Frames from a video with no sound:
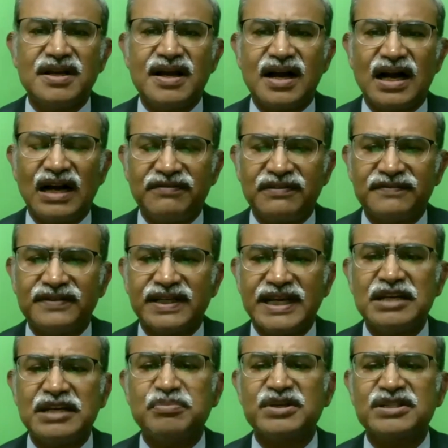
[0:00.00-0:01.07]
Half of the
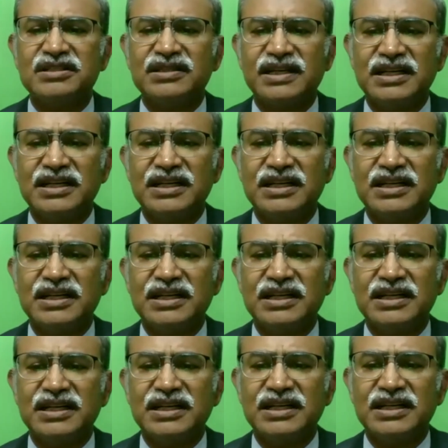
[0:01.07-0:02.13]
80%, 80 to
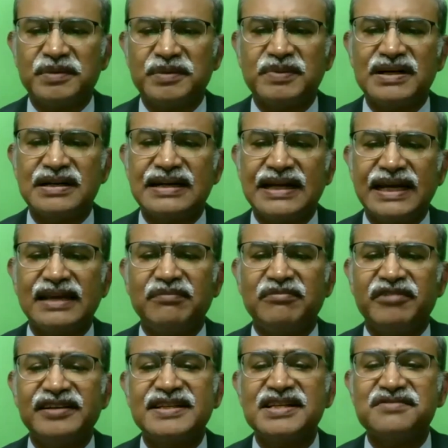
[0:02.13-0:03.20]
90% of the people
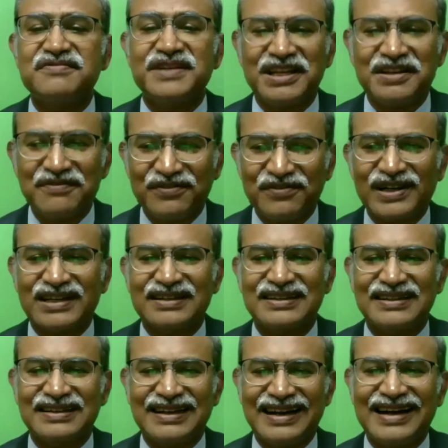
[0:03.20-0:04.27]
die. We are just waiting for a
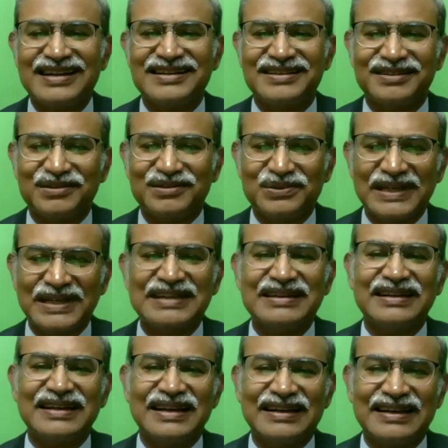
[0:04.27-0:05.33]
heart to get
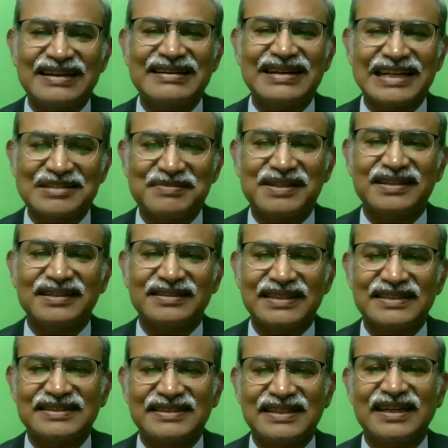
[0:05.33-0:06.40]
transplanted.
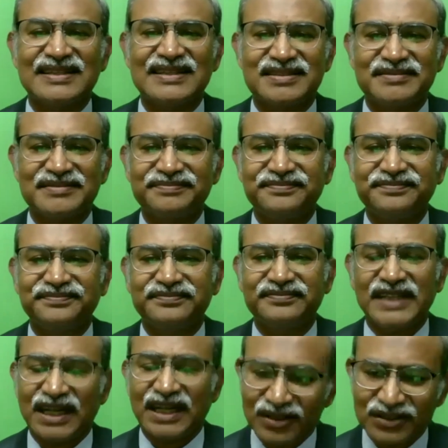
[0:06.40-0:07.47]
That's a challenge
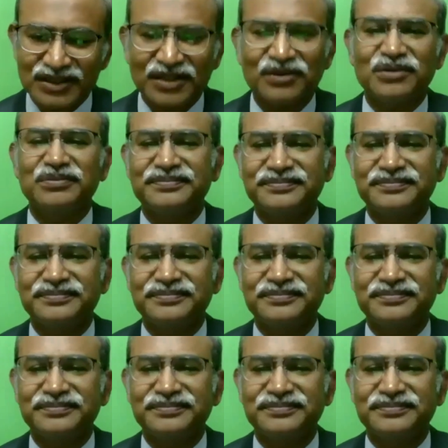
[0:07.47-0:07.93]
across the globe.